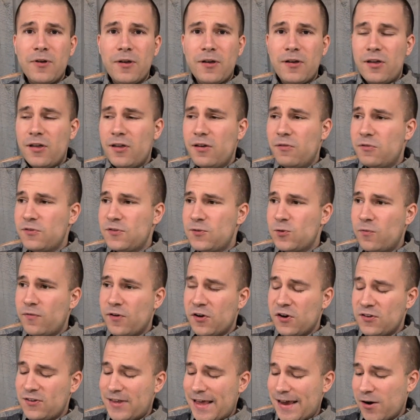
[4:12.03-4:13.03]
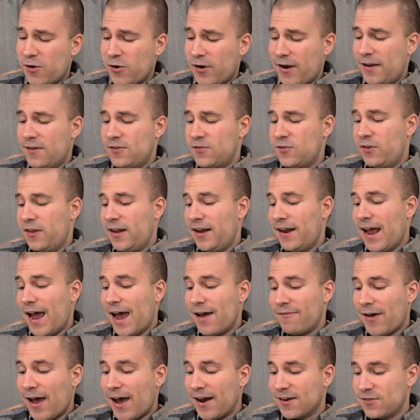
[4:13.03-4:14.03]
It was still very segregated, so they didn't
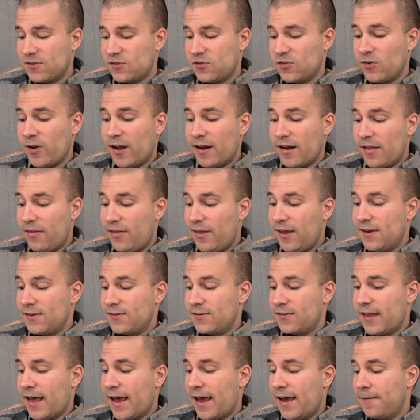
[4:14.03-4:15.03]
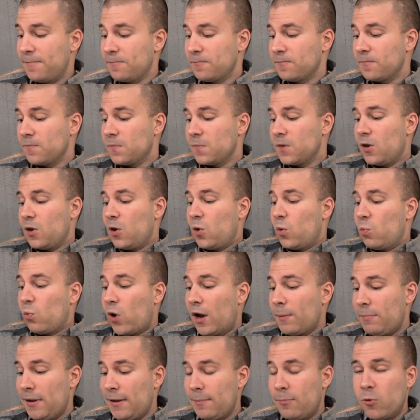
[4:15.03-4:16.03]
have access to a lot of things that
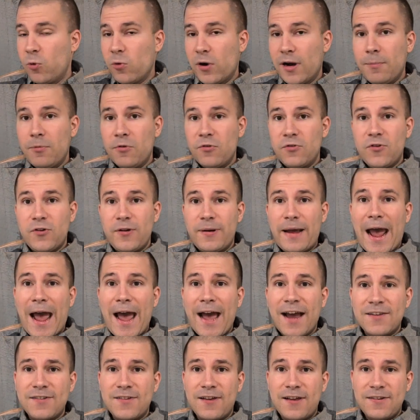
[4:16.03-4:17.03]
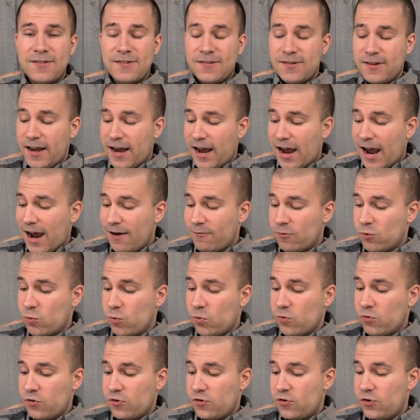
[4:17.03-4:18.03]
white people were able to access after
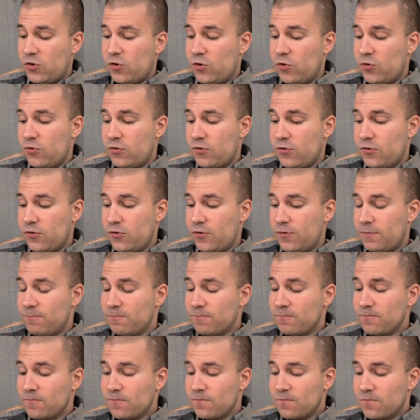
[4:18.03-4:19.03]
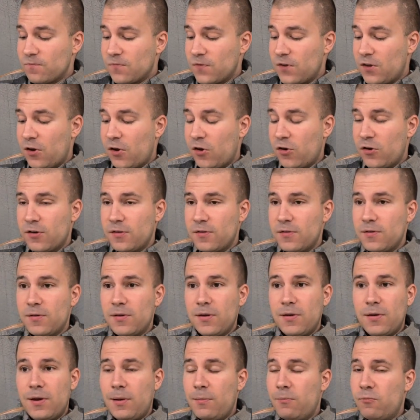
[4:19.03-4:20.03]
World War II to
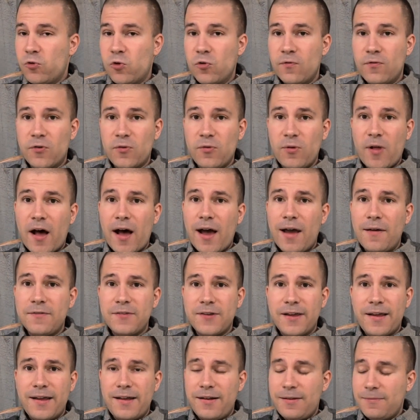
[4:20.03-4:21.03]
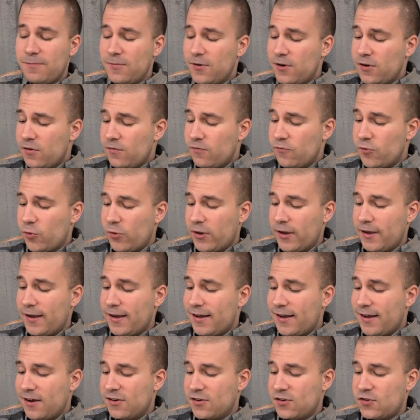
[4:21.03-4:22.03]
improve their lives and really
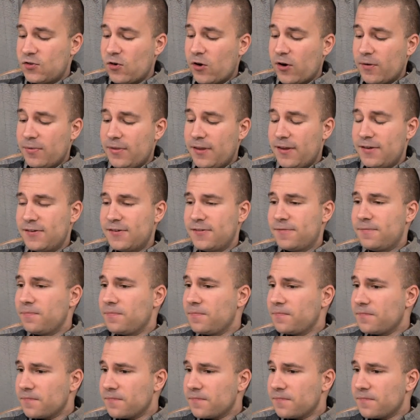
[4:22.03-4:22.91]
kickstart this